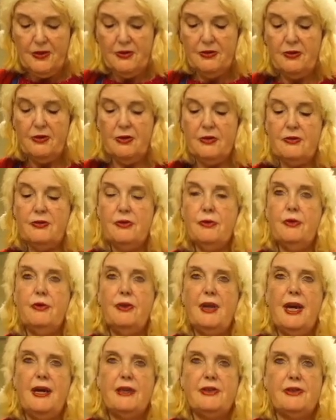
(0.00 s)
So sort
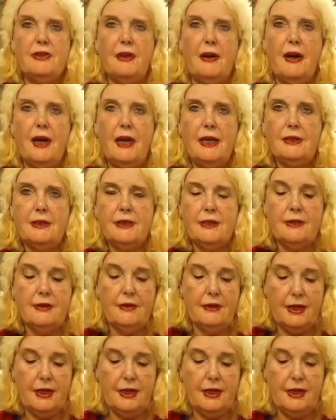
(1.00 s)
of that size,